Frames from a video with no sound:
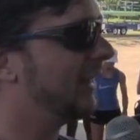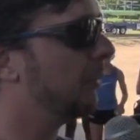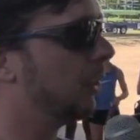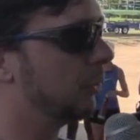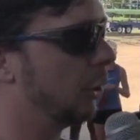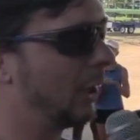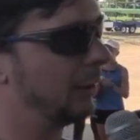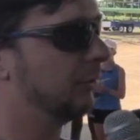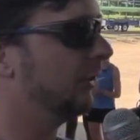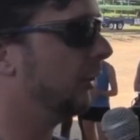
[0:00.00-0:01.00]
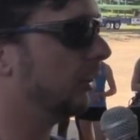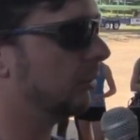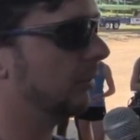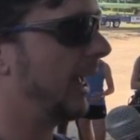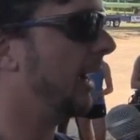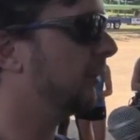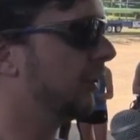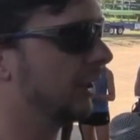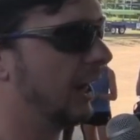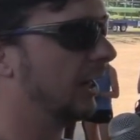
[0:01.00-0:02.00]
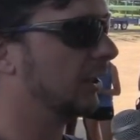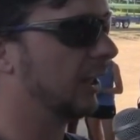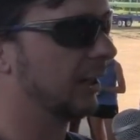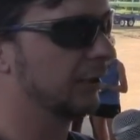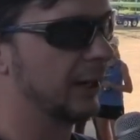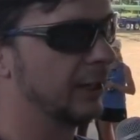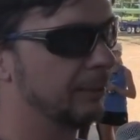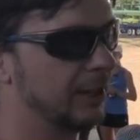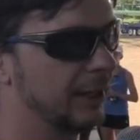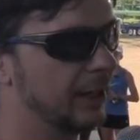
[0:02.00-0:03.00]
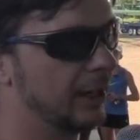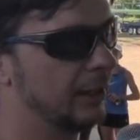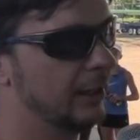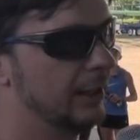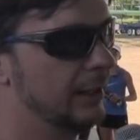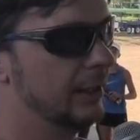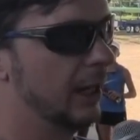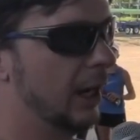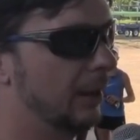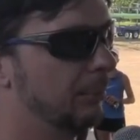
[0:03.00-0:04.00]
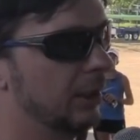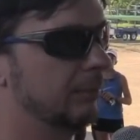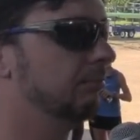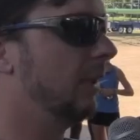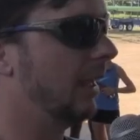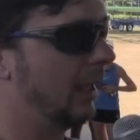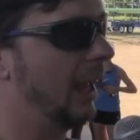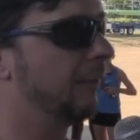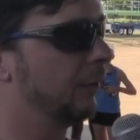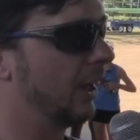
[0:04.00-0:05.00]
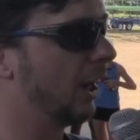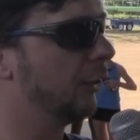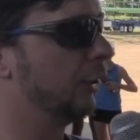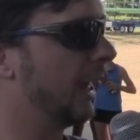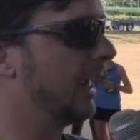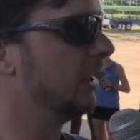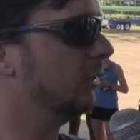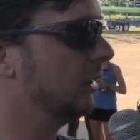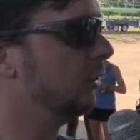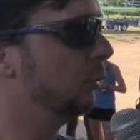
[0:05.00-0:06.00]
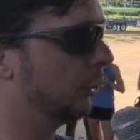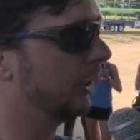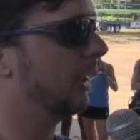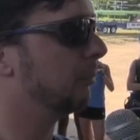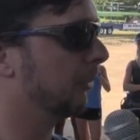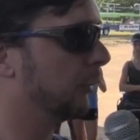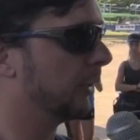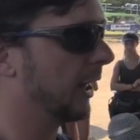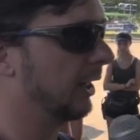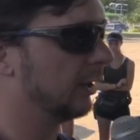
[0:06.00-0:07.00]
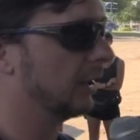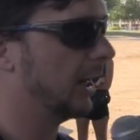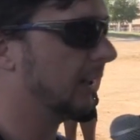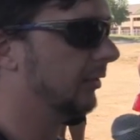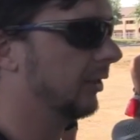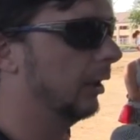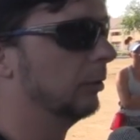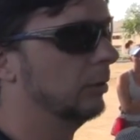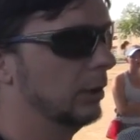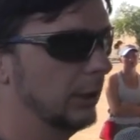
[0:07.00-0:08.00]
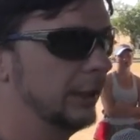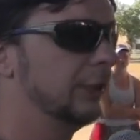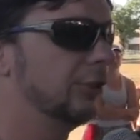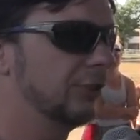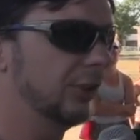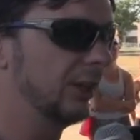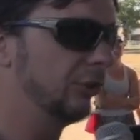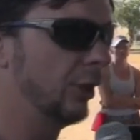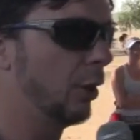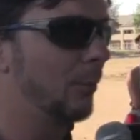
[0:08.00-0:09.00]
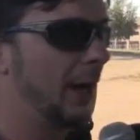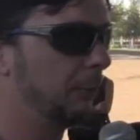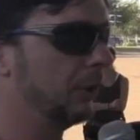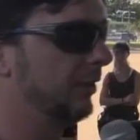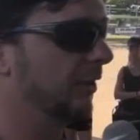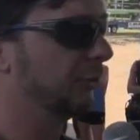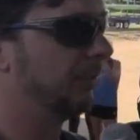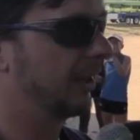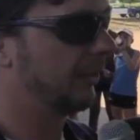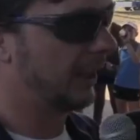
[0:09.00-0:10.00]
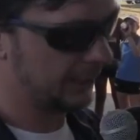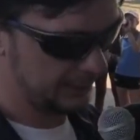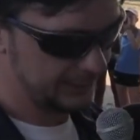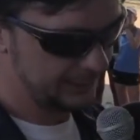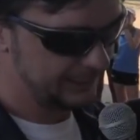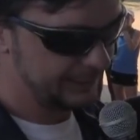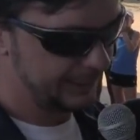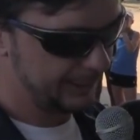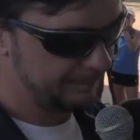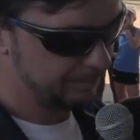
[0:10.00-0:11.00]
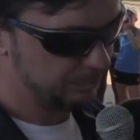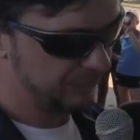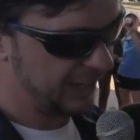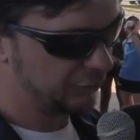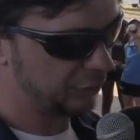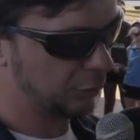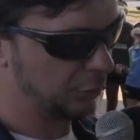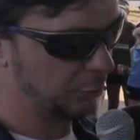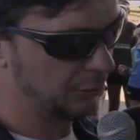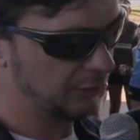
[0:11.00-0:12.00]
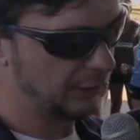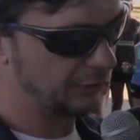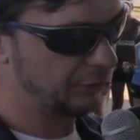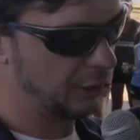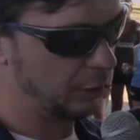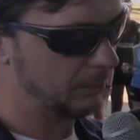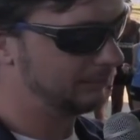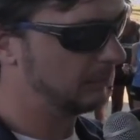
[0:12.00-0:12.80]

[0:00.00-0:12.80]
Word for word: that won't go out until after the 9 o'clock lineup deadline, uh, but every other night, you will get it before 9 o'clock. So just to let you know around when to expect that. Um, that's your clue to let you know